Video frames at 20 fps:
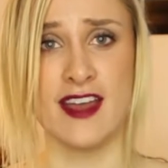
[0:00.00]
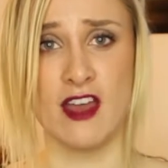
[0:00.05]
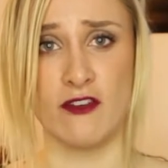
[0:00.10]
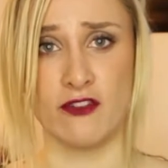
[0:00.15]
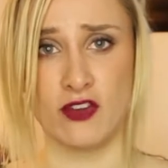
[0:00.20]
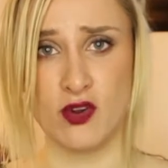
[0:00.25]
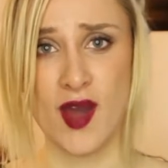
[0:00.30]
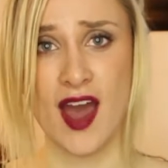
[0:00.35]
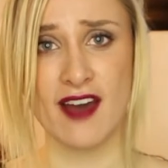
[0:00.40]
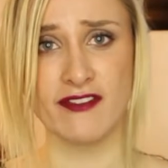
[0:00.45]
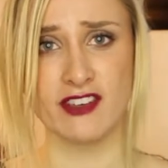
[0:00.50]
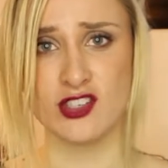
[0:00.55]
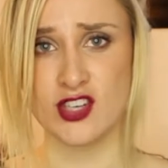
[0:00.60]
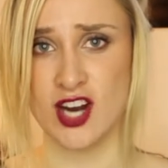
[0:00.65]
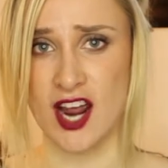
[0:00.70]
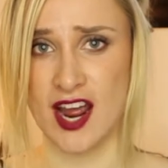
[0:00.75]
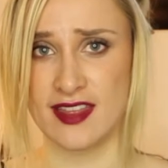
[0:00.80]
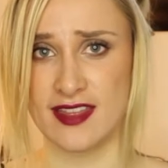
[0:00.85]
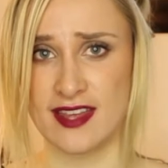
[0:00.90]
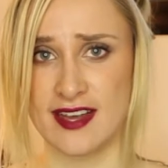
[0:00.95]
If you haven't
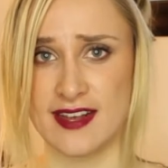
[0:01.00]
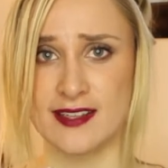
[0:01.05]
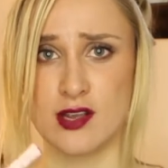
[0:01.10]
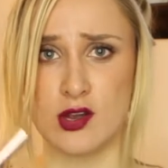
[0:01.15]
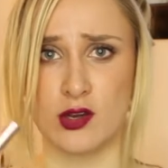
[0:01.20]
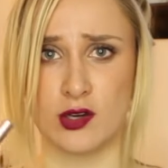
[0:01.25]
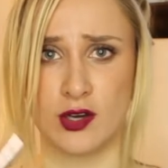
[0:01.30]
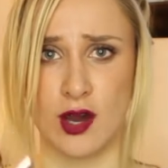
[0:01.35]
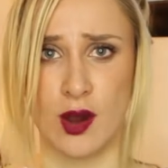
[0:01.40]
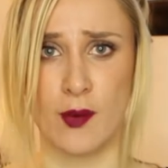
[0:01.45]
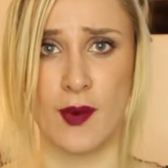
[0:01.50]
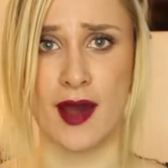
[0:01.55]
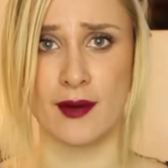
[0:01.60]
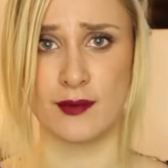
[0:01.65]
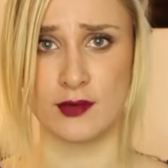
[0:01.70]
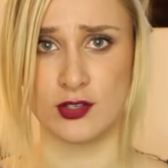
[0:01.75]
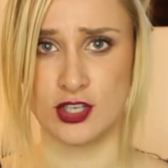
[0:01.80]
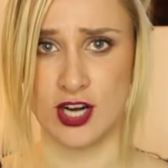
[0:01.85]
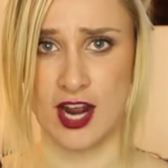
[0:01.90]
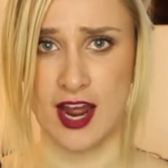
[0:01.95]
tried this, go
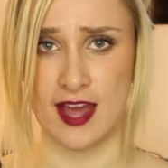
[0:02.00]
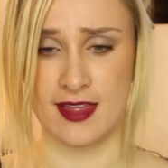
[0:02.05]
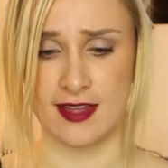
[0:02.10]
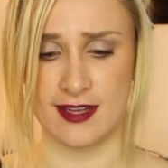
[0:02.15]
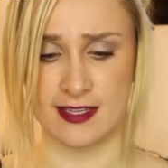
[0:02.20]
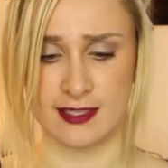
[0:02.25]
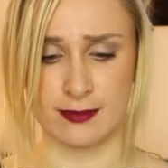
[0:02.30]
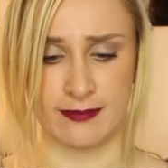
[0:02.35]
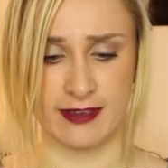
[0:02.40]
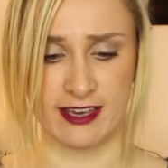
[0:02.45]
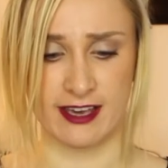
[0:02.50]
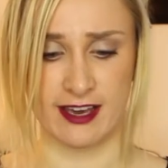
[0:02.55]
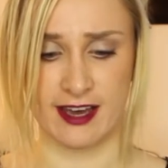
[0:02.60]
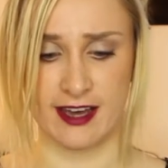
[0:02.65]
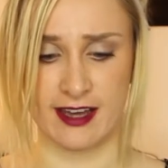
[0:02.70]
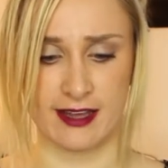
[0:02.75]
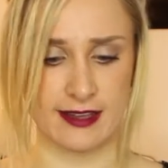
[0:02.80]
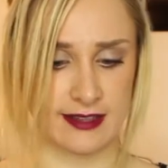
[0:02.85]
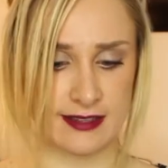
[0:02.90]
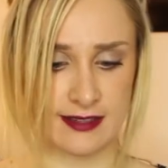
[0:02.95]
out and try this
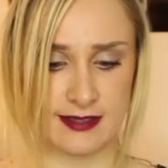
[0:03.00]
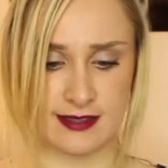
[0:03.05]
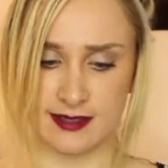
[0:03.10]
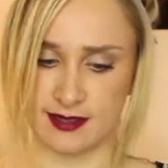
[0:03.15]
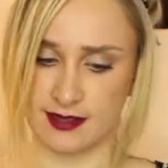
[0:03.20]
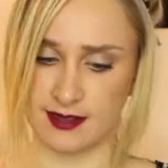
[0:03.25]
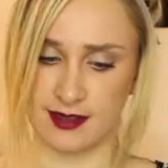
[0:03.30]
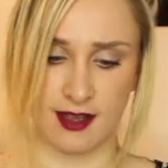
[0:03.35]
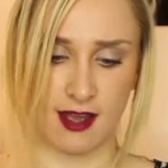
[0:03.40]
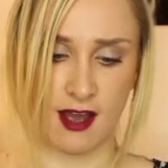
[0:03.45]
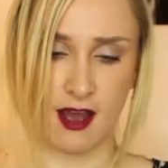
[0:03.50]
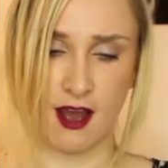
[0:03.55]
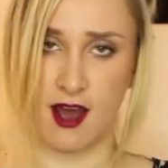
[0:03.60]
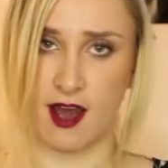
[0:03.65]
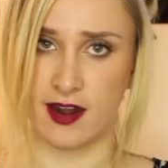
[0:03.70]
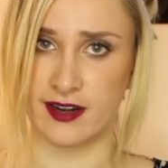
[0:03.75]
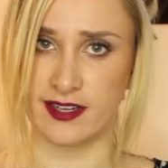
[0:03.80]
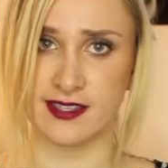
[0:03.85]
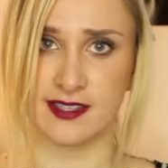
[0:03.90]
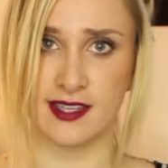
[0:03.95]
because,
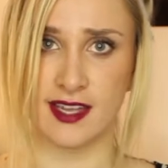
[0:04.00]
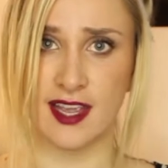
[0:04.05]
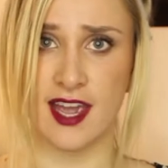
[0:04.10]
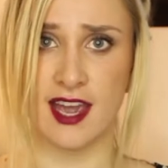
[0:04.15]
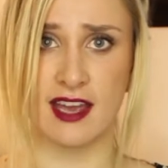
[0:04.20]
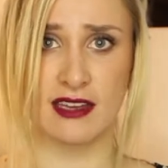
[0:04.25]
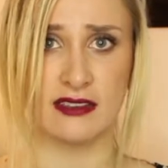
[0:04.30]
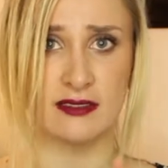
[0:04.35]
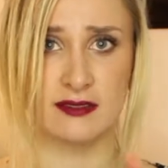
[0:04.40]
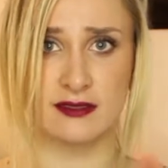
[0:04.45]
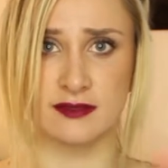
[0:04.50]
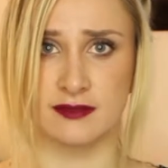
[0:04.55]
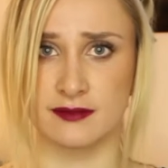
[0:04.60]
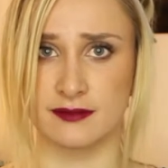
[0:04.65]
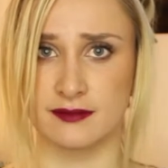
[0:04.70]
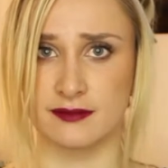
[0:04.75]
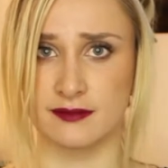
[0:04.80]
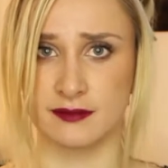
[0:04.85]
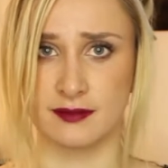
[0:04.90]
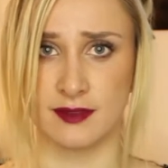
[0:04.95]
honestly,
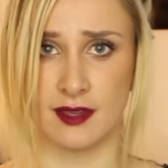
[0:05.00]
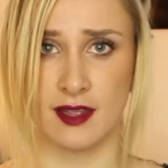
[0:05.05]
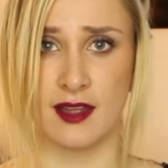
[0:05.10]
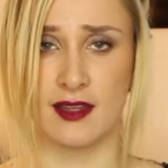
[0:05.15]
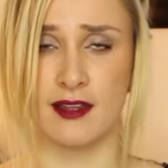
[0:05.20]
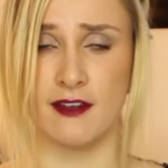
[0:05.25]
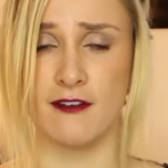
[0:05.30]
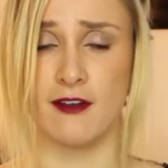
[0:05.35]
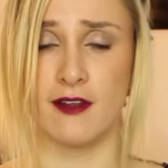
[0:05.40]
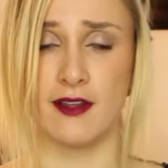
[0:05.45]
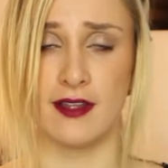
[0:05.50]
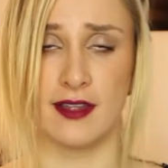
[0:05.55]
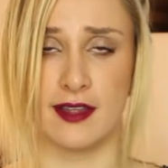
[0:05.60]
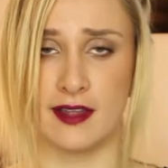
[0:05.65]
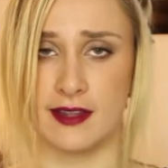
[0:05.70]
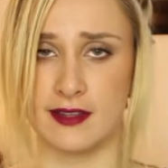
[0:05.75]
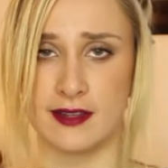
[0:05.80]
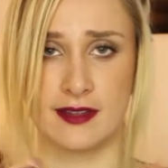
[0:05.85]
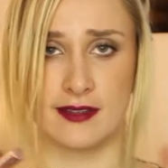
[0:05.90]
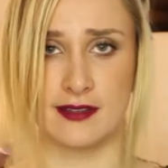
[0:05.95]

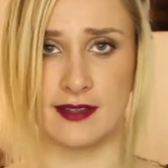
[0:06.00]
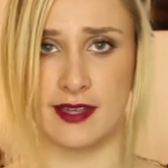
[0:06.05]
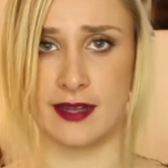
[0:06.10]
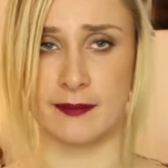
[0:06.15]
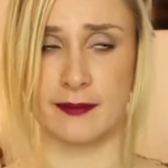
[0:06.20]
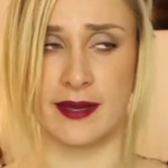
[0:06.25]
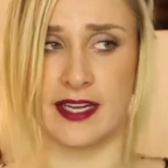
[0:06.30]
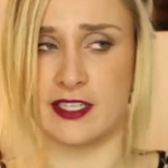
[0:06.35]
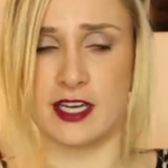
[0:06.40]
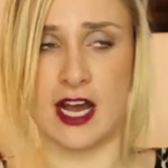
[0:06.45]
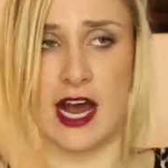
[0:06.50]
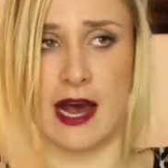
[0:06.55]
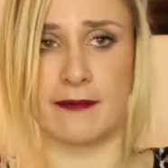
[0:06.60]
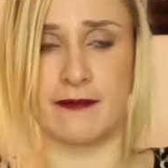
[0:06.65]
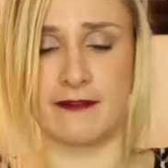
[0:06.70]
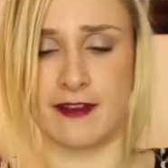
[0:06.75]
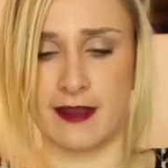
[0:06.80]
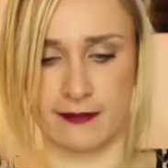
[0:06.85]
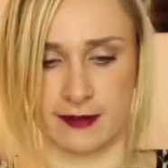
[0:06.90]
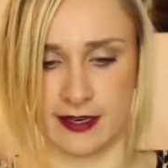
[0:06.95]
it's like my top
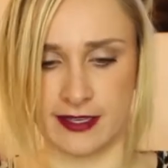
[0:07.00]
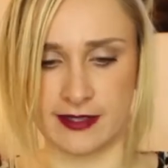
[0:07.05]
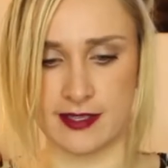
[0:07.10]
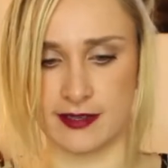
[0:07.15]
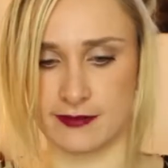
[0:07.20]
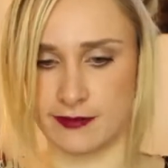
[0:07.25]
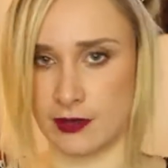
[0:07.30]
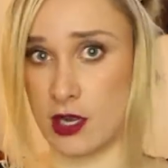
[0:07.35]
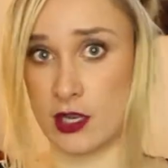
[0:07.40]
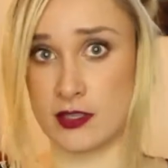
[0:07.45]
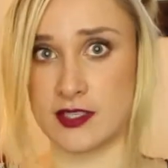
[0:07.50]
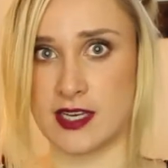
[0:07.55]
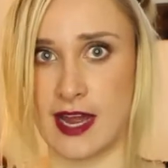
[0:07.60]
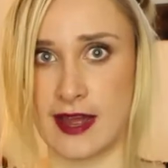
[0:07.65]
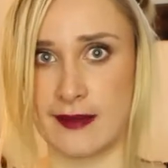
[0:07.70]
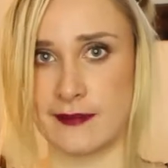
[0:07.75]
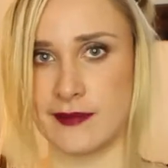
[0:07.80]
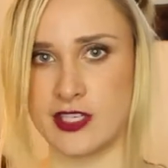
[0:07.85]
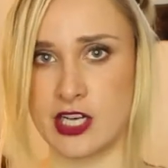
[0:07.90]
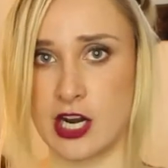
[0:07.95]
favorites of all
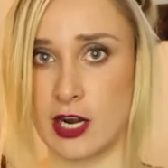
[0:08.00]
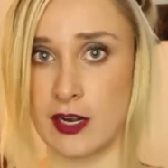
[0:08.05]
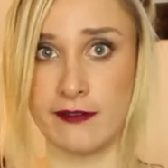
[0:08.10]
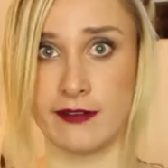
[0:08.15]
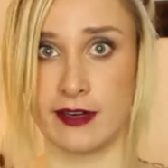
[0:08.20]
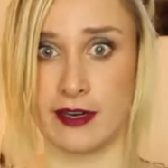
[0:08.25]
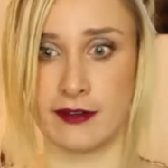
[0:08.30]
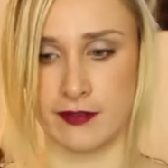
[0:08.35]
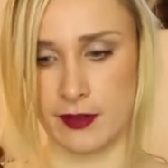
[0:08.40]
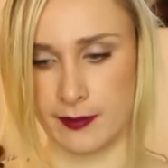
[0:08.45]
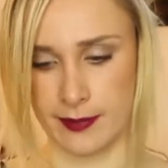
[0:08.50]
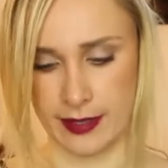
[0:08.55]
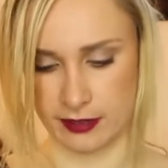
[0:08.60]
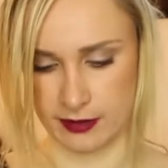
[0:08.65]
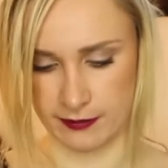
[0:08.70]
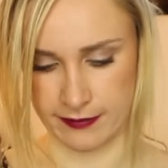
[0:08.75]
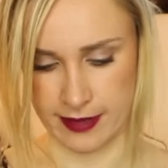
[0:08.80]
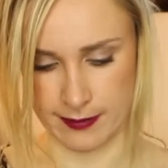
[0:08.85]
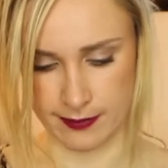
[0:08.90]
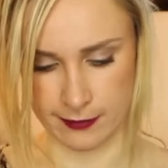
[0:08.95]
times not even of the
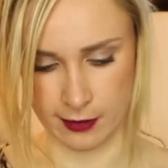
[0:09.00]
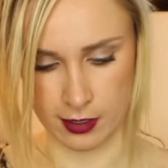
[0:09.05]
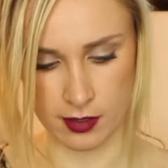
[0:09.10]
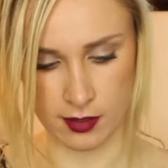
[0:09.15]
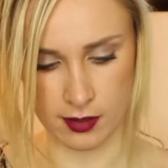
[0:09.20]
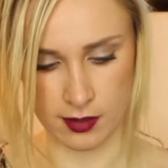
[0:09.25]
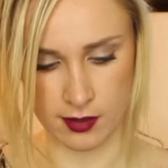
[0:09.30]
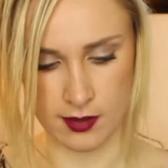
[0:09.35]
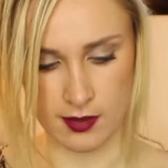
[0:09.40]
month of April.